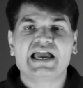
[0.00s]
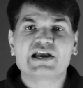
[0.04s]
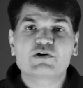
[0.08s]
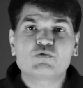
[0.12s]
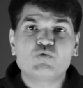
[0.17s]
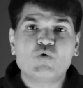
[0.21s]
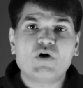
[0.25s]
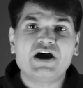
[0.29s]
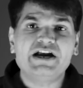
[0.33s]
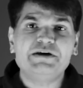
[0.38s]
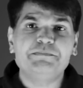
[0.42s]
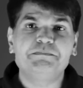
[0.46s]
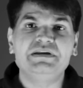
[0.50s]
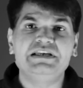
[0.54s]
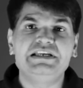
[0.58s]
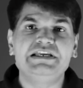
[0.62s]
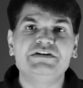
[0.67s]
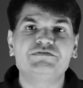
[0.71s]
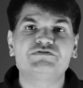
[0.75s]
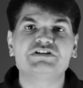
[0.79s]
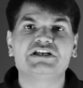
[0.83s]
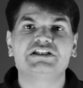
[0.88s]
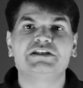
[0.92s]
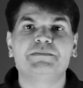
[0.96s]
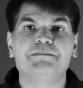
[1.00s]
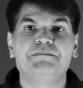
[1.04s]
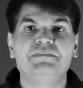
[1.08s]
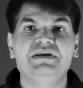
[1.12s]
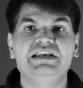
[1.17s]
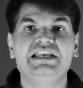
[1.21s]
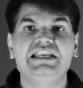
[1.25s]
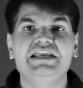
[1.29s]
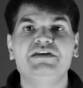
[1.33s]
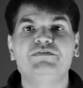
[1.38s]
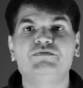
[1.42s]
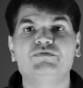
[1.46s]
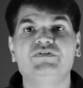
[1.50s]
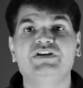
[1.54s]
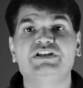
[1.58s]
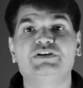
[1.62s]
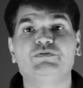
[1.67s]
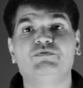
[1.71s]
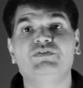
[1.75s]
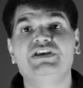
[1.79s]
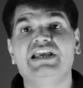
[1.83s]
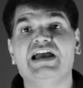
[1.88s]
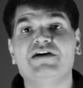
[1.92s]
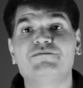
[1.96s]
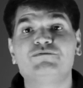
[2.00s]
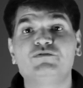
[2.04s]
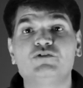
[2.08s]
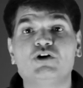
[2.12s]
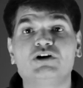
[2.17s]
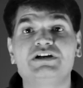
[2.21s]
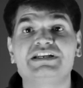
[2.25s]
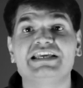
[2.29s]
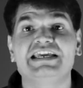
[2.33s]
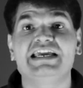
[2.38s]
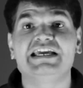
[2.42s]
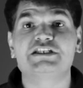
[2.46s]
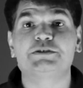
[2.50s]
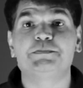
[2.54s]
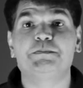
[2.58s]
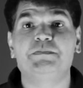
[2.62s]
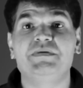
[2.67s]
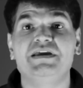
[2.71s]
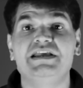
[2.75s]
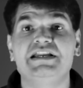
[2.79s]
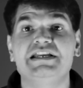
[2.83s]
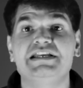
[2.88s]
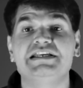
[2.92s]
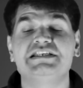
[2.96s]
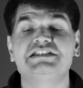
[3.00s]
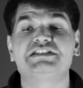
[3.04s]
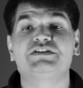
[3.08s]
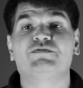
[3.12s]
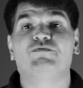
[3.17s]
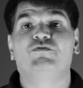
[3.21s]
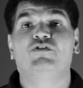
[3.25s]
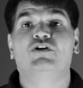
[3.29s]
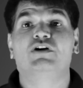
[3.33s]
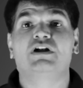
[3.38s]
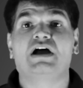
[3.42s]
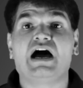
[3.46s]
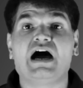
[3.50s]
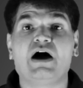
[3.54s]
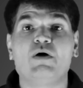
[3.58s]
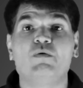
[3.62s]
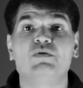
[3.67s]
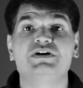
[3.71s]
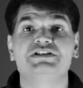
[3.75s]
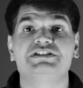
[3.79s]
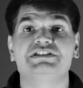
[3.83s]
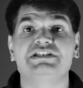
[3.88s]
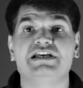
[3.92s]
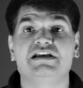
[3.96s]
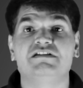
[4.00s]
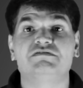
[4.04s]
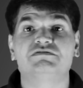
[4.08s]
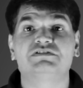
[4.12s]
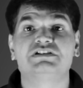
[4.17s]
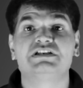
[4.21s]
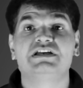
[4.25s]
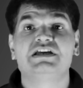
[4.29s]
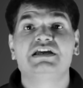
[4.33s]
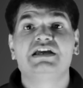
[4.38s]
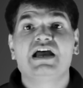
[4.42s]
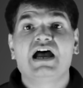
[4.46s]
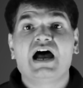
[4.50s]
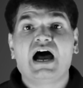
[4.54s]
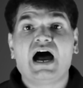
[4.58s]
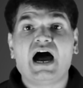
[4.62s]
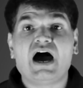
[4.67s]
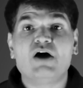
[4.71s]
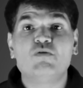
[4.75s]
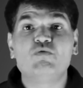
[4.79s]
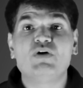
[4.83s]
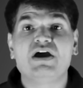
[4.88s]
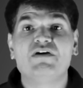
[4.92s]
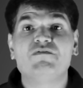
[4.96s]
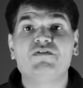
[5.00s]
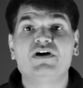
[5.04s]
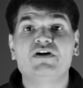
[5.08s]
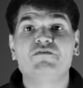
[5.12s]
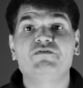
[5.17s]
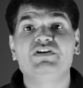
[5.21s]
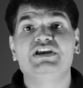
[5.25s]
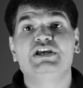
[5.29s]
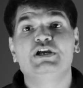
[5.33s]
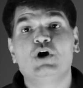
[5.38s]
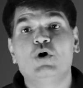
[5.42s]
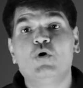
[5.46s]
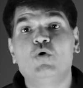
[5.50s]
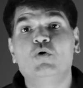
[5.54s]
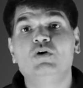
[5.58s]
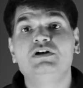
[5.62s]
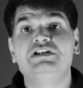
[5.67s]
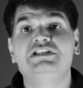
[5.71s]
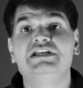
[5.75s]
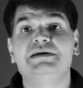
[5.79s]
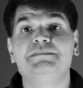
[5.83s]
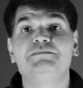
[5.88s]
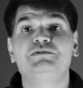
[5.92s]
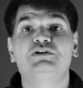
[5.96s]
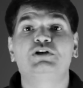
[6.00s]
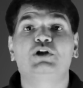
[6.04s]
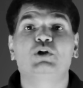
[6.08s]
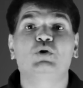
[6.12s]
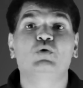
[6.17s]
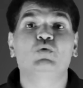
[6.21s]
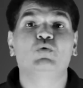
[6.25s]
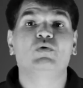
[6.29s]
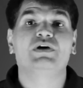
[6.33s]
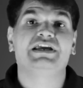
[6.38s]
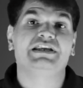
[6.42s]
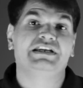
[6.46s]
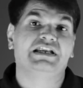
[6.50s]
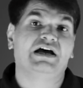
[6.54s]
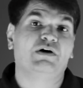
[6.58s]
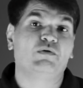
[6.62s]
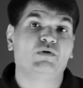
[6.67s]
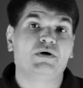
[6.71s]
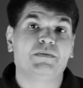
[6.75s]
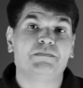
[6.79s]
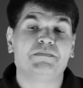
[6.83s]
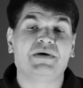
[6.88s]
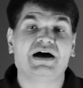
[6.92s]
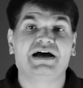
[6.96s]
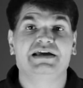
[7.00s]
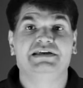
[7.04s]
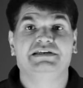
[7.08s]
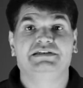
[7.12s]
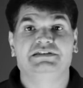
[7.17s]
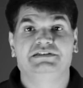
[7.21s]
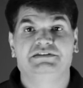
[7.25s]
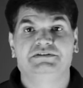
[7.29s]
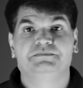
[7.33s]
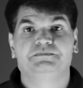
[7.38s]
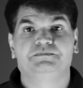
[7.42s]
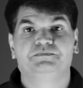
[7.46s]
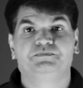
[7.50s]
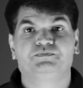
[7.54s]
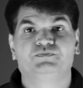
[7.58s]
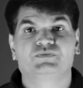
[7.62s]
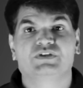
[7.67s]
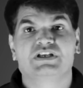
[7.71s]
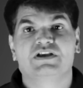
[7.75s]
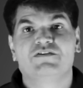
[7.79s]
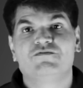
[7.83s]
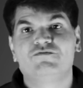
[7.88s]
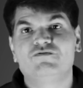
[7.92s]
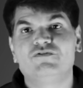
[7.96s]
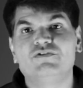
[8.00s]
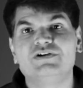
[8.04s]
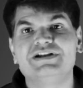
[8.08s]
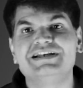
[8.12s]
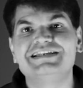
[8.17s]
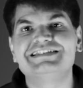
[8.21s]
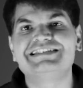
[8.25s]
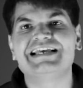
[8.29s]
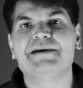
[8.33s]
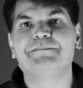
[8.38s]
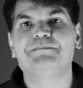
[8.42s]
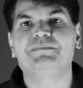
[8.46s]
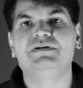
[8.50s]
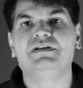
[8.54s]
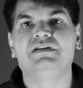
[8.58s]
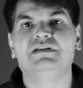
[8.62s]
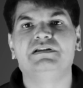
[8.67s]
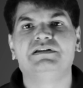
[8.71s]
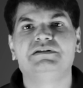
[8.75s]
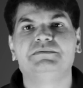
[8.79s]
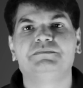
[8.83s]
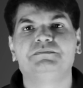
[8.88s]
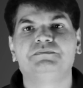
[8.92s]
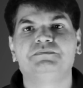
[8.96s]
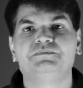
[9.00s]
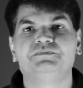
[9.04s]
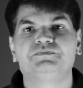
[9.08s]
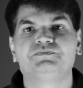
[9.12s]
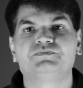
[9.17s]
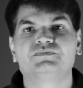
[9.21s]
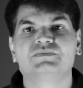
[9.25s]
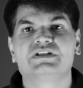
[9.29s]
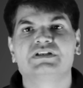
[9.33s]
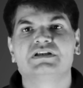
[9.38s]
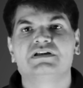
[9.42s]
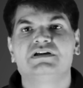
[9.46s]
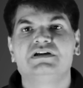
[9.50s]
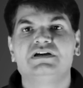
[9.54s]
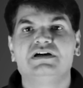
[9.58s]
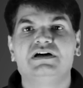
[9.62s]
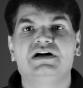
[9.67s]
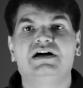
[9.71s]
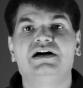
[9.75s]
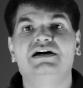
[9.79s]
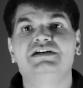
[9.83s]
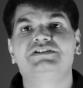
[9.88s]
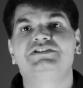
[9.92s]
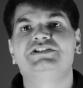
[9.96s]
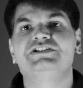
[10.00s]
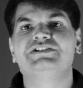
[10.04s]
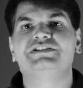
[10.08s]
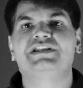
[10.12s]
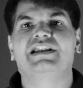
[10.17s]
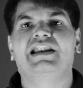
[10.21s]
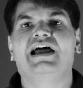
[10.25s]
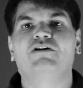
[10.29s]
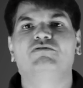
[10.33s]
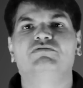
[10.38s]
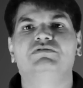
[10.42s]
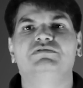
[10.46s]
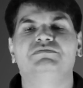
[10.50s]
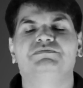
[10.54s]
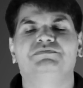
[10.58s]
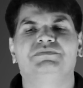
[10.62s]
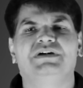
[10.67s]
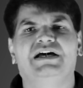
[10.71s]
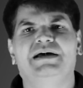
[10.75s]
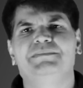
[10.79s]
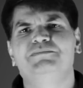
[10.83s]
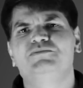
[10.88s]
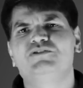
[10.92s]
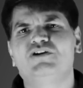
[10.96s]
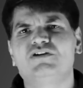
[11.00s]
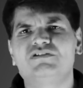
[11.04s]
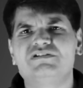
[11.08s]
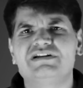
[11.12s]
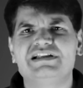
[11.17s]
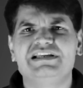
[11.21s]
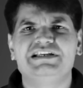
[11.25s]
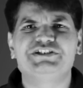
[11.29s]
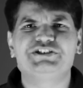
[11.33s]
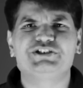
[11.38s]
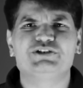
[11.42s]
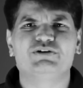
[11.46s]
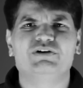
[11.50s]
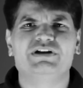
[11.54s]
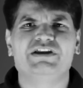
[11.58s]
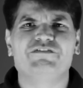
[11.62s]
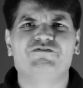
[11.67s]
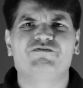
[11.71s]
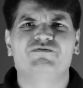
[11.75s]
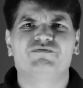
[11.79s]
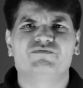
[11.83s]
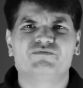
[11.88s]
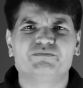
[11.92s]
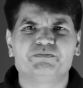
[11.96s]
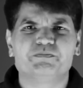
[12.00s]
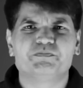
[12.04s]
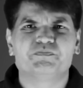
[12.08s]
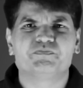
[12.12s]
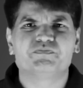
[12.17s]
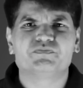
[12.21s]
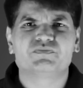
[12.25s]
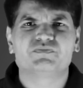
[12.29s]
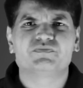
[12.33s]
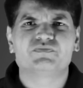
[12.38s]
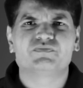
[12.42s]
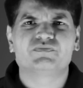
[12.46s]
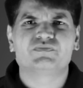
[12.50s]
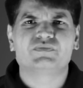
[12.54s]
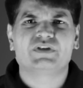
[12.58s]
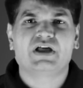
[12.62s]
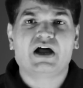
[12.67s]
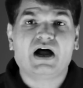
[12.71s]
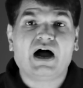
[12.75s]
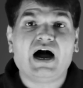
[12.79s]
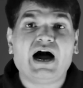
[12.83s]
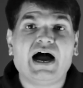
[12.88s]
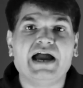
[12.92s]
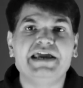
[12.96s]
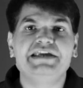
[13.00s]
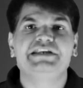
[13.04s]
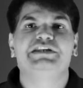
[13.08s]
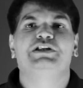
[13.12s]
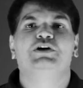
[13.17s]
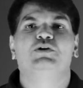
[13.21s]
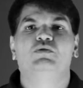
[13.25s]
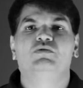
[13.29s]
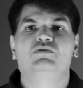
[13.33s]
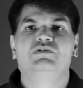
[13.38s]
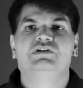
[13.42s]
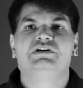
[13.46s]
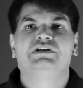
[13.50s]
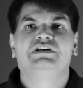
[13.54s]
Acquired beliefs are the beliefs which we have not experienced for ourselves, however we hold them true in our mind. For example, Earth is round. I'm not really sure if I know